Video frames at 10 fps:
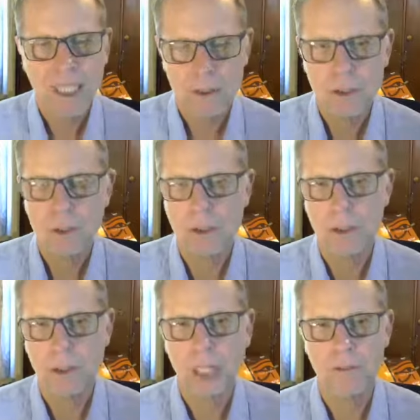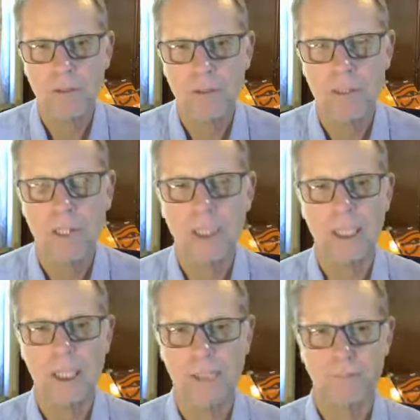to COVID-19
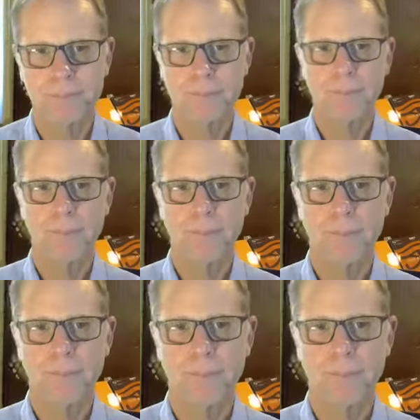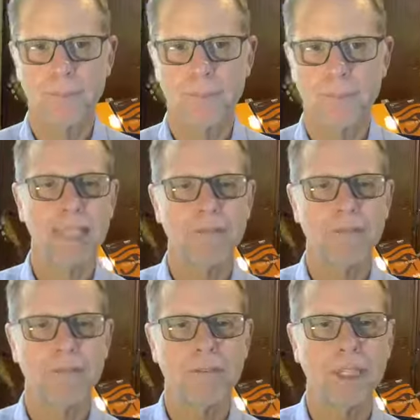and the
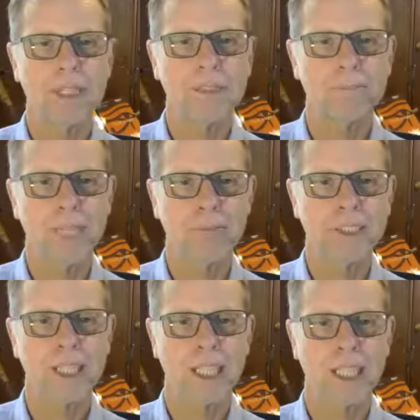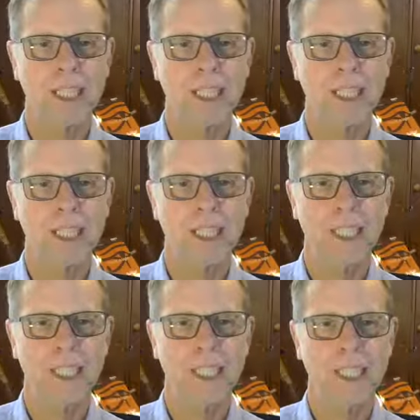various manifestations of
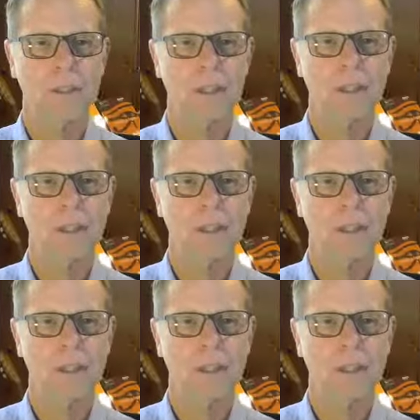suffering